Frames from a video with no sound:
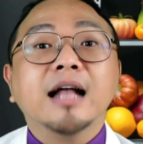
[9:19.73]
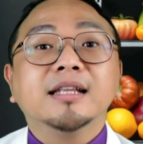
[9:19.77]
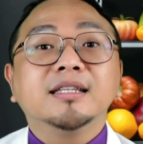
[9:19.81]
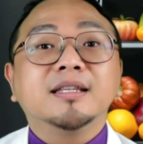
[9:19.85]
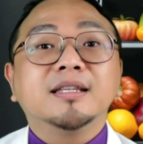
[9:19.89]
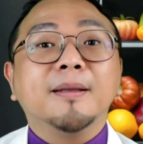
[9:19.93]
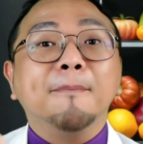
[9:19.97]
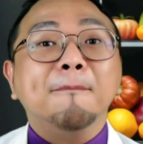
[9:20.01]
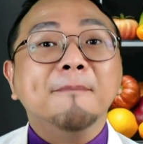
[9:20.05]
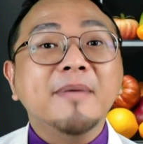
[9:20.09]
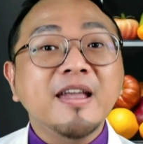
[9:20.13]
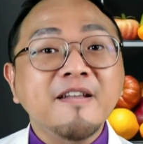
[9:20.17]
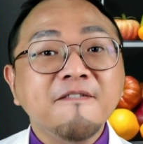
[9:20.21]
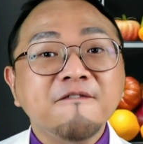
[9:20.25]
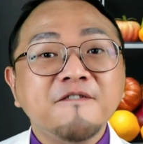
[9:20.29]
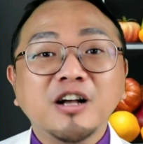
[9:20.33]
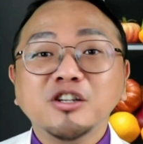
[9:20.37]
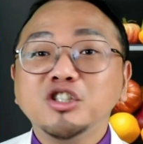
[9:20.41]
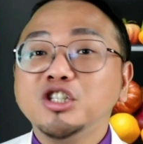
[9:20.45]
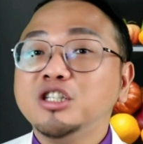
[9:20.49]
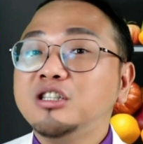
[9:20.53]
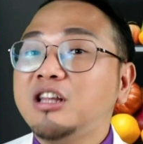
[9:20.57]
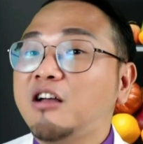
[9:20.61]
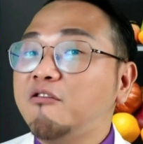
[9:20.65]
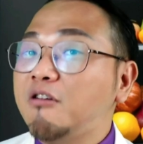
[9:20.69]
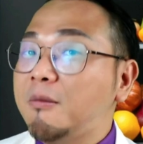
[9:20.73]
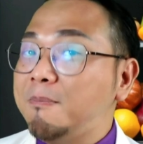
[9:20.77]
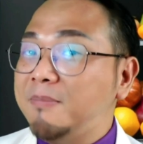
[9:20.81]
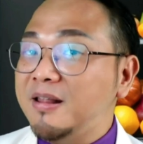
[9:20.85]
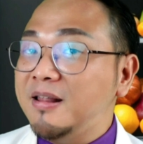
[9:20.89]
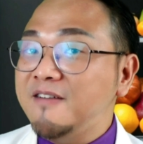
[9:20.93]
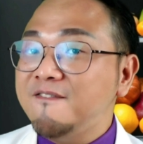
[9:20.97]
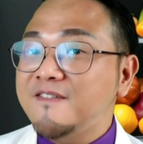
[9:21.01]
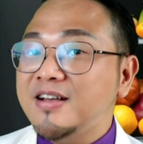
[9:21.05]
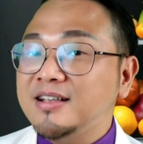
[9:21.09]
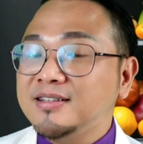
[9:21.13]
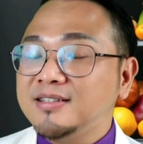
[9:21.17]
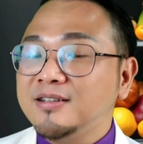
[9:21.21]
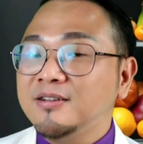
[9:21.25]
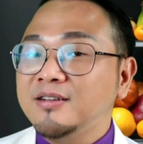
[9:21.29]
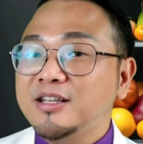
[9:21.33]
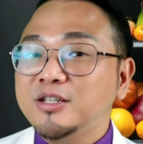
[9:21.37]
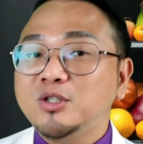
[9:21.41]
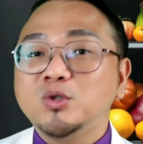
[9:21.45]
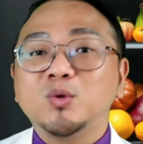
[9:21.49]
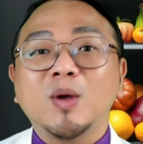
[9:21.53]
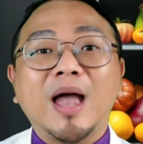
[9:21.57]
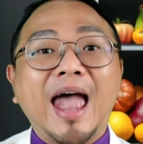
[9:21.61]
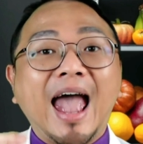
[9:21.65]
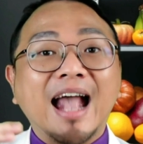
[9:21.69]
The main function of a blood vessel is
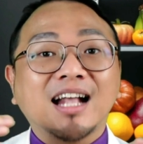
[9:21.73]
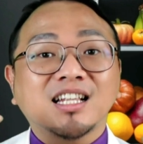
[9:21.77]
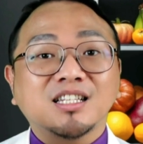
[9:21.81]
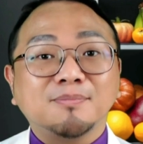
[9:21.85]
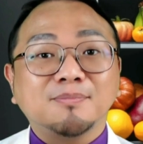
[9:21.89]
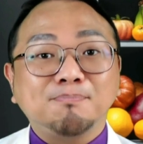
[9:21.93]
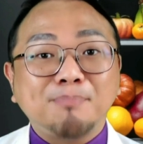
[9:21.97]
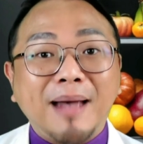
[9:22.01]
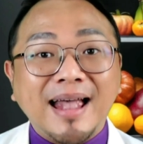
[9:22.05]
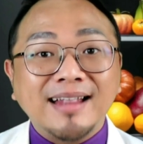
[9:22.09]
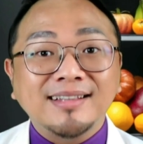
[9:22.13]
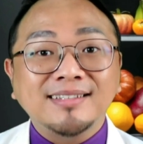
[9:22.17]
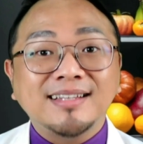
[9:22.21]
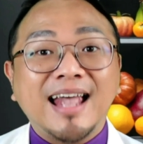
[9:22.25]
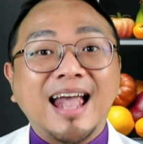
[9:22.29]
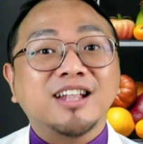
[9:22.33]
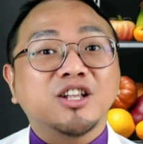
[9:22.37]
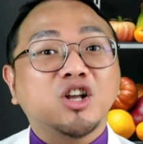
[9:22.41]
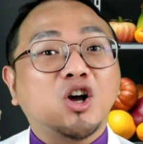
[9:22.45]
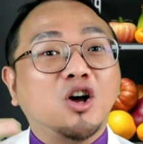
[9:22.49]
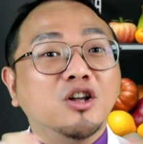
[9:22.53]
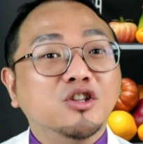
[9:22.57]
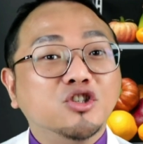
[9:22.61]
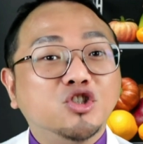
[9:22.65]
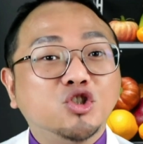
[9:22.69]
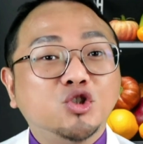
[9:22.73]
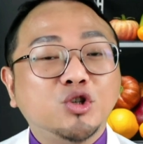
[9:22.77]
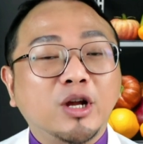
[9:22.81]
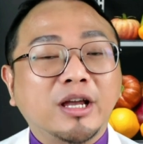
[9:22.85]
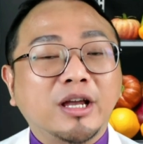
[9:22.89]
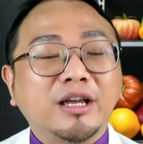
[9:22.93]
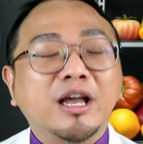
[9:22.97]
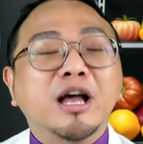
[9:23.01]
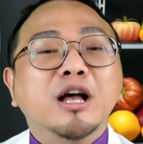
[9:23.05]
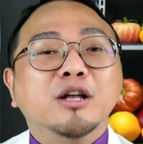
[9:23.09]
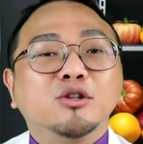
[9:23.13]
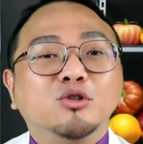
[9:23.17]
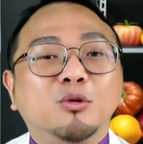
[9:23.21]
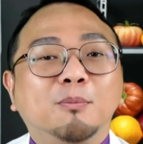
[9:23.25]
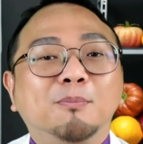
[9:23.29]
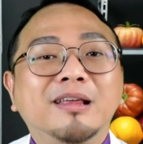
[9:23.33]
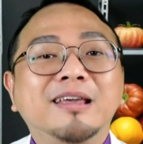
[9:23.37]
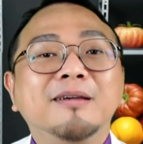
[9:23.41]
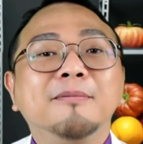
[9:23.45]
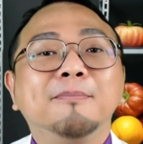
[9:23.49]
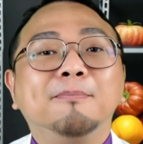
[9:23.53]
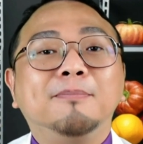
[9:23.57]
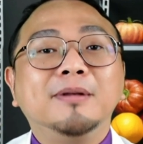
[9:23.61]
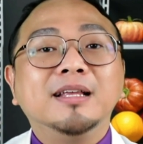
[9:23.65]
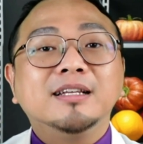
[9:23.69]
to expand and constrict to
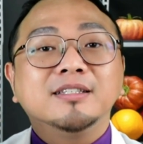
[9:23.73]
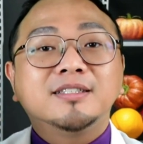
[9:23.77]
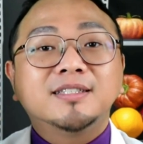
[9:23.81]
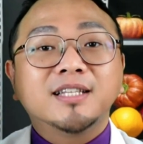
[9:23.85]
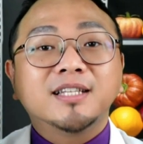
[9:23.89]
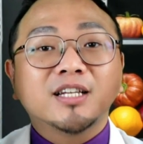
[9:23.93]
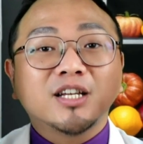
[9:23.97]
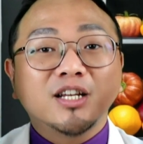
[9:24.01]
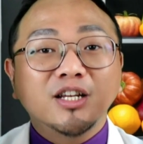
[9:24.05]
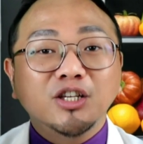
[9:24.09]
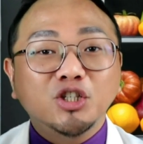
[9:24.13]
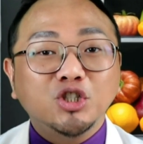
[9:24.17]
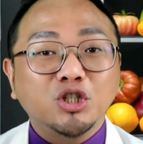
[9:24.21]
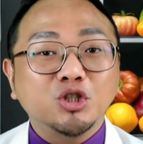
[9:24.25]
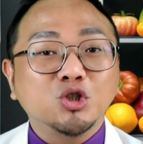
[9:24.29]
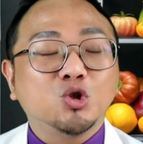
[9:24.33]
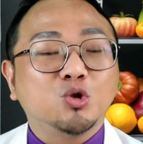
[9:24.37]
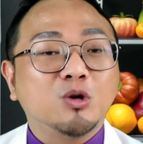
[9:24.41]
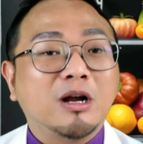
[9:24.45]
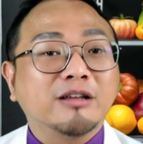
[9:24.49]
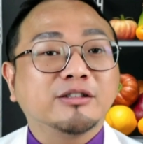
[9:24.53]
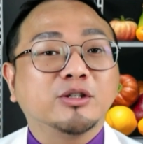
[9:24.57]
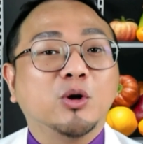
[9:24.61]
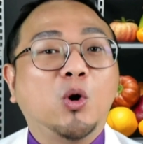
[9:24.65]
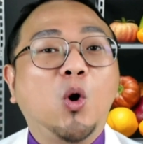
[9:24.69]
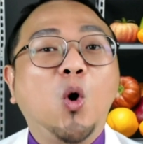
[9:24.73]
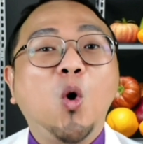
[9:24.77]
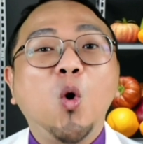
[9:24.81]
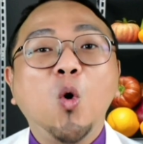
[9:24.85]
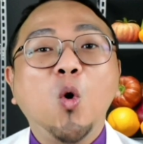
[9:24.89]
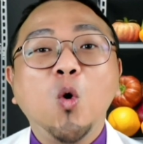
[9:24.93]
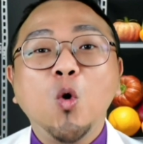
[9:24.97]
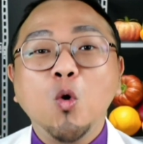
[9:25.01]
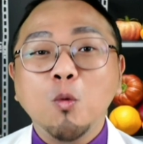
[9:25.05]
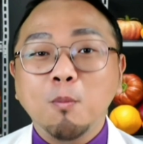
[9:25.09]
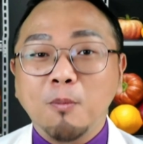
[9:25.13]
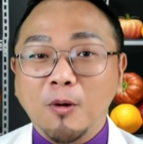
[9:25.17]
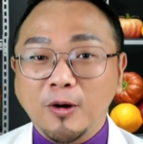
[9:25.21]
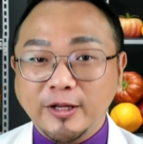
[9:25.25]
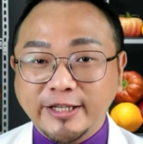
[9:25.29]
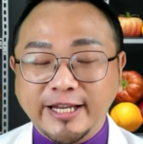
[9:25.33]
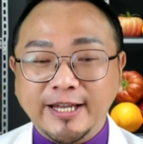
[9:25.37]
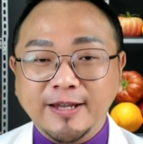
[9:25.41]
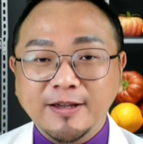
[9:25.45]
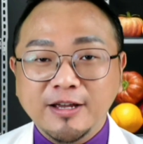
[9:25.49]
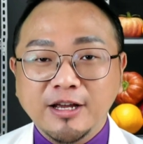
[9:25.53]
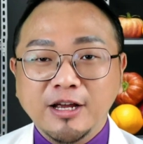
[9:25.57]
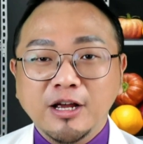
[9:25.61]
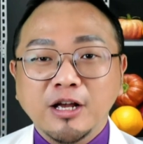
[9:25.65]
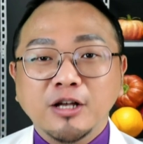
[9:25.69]
bring blood circulation throughout the whole
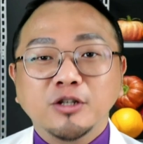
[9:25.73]
body.